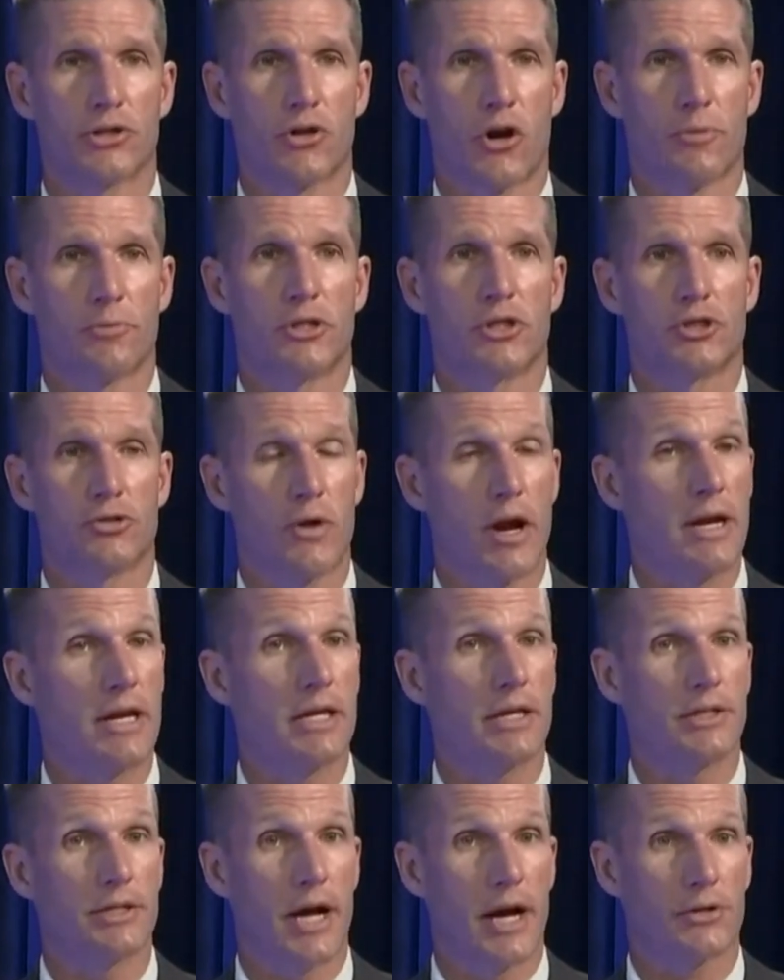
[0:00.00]
Army Training
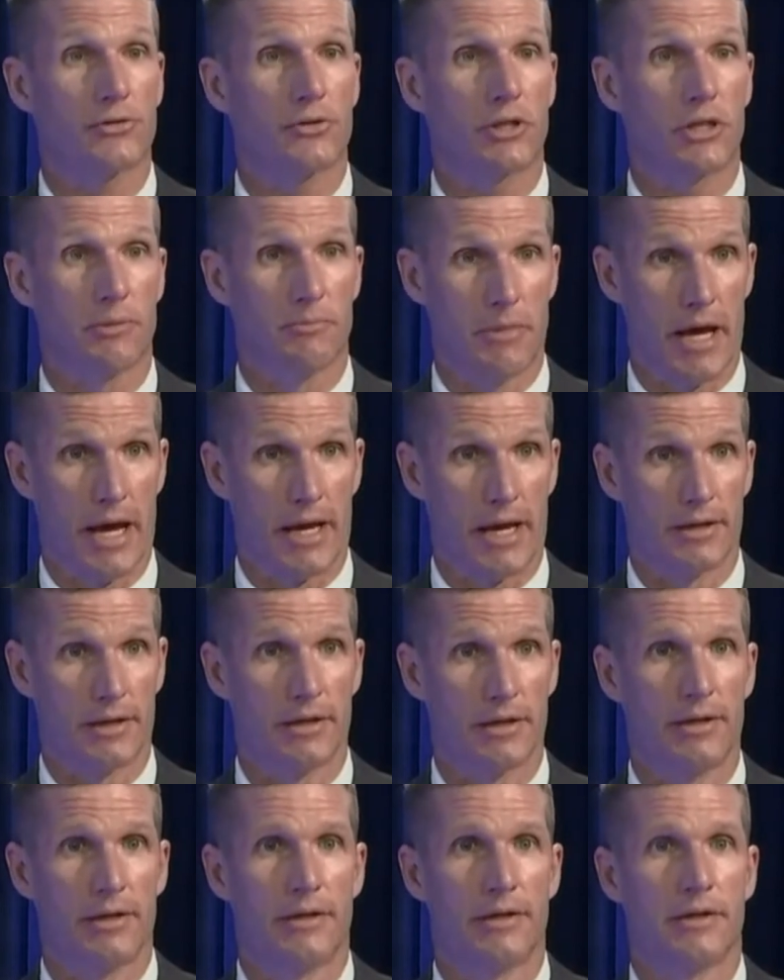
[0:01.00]
and Doctrine Command
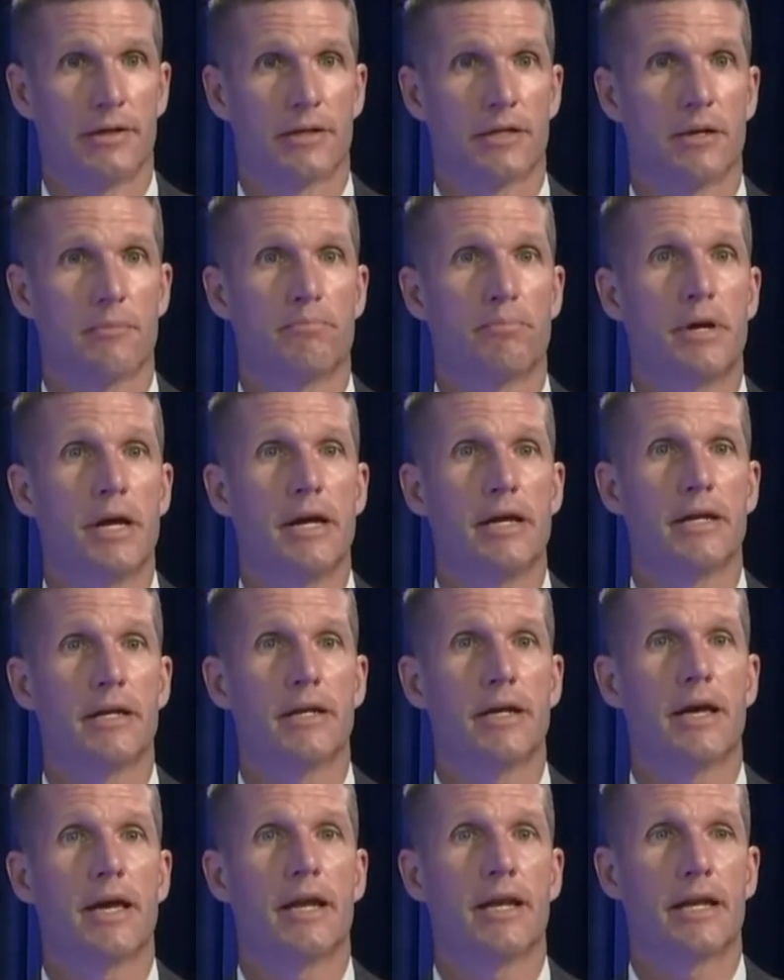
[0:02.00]
competed
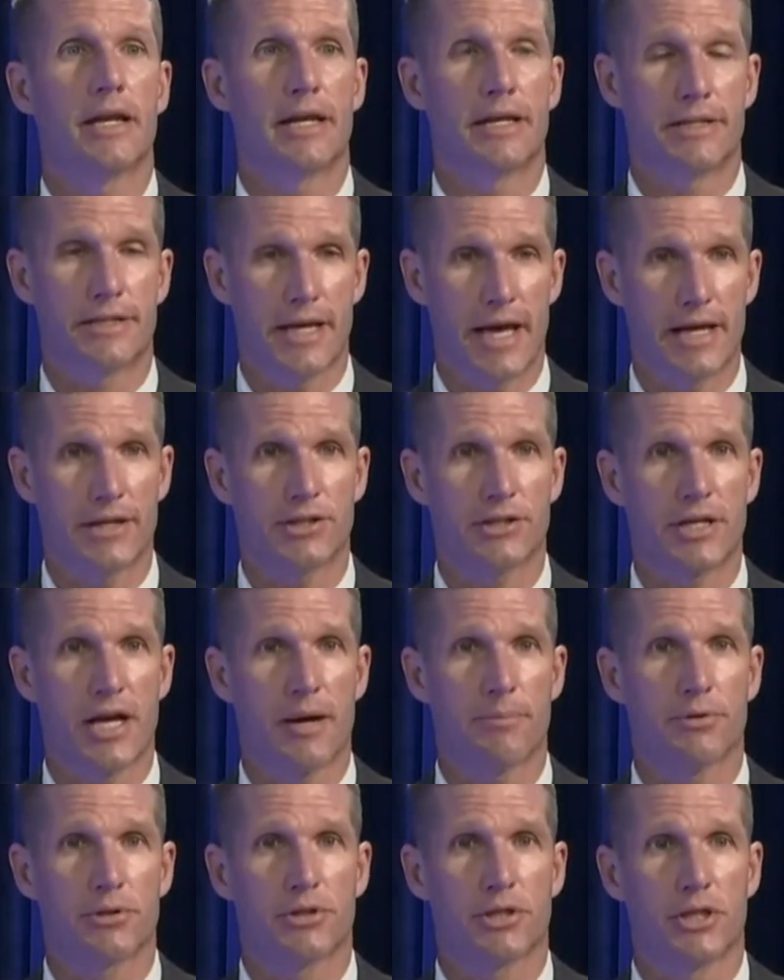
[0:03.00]
in an intense
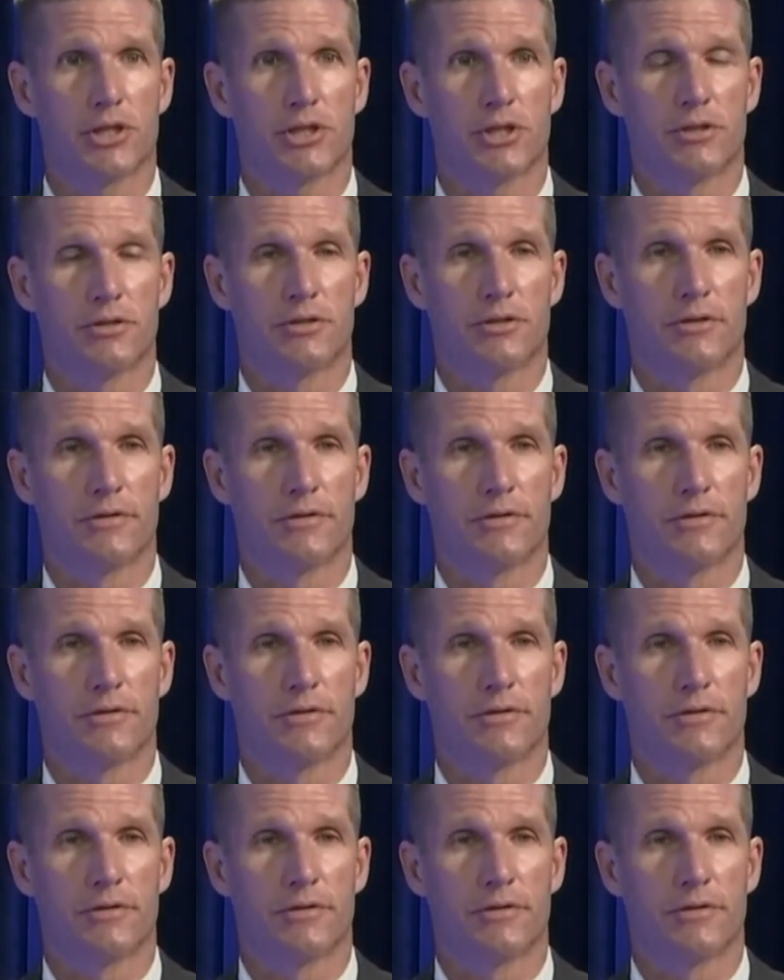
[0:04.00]
competition